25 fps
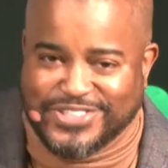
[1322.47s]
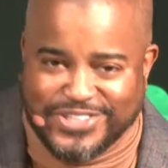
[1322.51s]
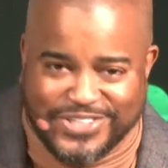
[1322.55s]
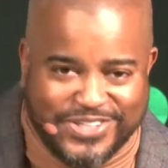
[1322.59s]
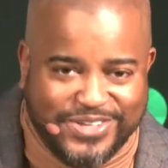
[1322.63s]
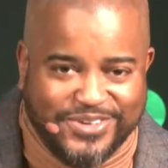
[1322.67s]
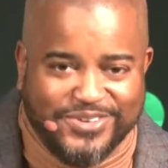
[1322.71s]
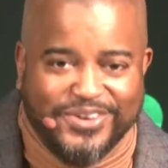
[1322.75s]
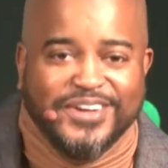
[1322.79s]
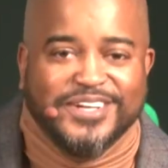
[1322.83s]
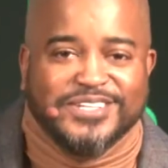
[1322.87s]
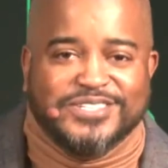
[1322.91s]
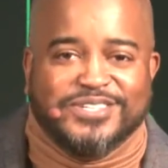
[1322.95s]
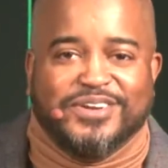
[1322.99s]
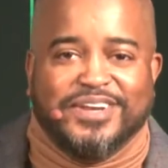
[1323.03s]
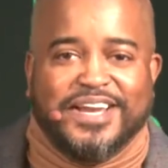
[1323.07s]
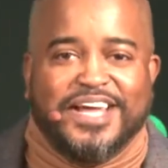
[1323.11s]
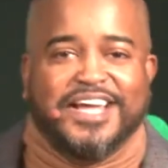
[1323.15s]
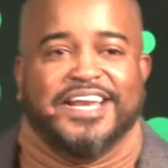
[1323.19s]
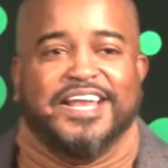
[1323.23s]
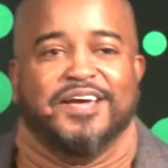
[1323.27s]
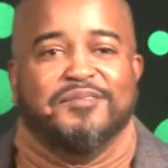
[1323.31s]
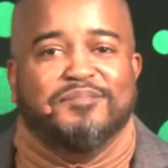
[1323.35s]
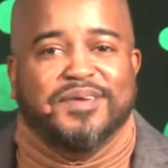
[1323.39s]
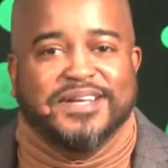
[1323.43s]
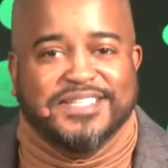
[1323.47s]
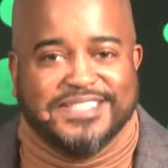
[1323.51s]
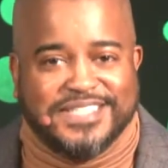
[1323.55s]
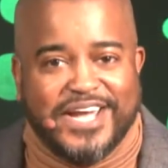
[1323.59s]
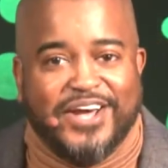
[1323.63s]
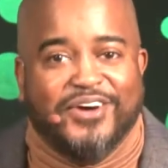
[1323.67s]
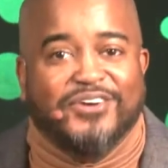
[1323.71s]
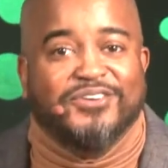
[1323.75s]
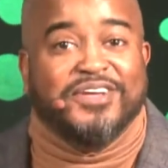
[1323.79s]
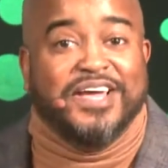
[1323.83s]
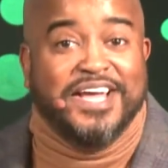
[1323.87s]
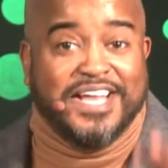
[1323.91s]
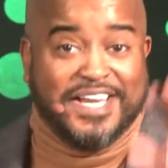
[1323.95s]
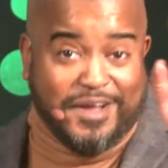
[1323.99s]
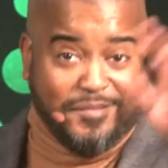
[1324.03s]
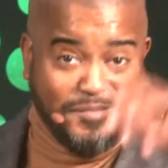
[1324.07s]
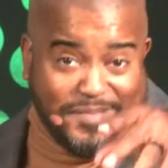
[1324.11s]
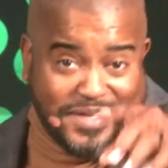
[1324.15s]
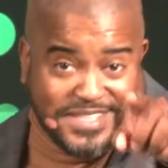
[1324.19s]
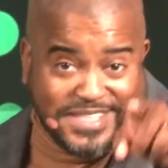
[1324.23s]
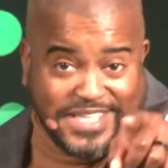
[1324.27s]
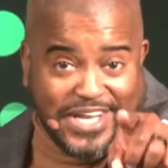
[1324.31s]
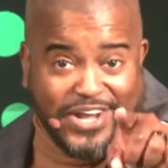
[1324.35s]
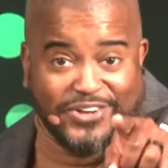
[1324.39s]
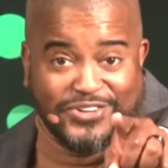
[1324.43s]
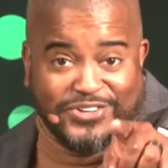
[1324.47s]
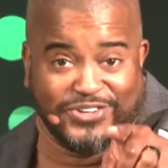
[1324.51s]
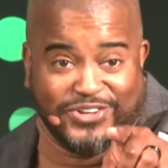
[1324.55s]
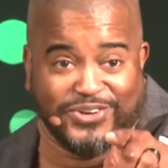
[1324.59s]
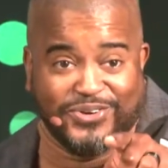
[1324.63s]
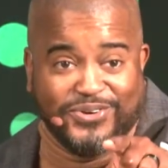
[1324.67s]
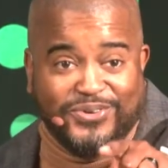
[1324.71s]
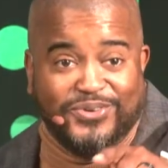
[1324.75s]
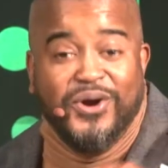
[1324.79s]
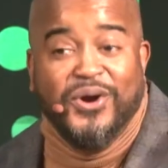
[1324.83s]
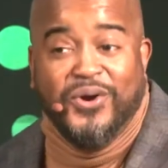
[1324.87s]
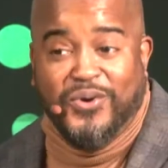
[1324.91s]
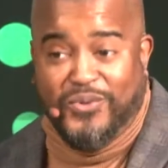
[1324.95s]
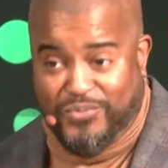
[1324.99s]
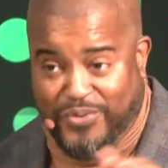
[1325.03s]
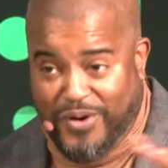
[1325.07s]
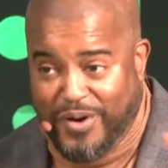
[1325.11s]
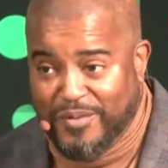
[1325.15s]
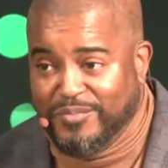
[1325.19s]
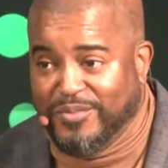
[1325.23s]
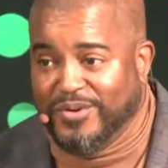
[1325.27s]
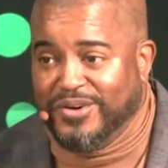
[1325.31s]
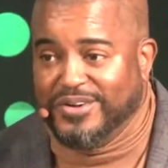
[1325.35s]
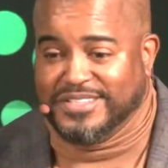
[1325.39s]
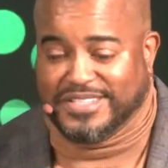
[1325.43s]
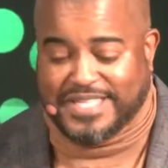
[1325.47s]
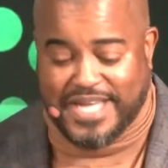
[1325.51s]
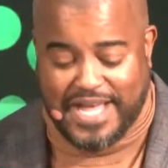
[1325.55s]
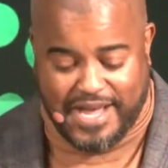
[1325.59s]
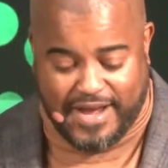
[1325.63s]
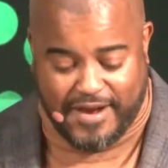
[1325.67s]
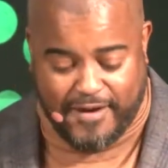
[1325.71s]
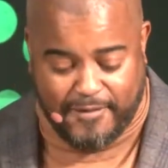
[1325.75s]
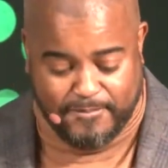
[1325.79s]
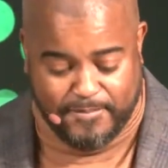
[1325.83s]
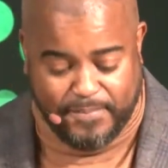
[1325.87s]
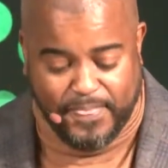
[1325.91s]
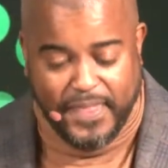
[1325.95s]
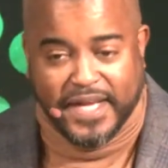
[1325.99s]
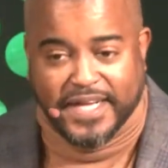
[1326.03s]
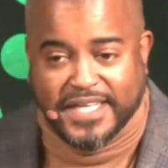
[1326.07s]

you. So let, let, me, tell, let me tell you one more time.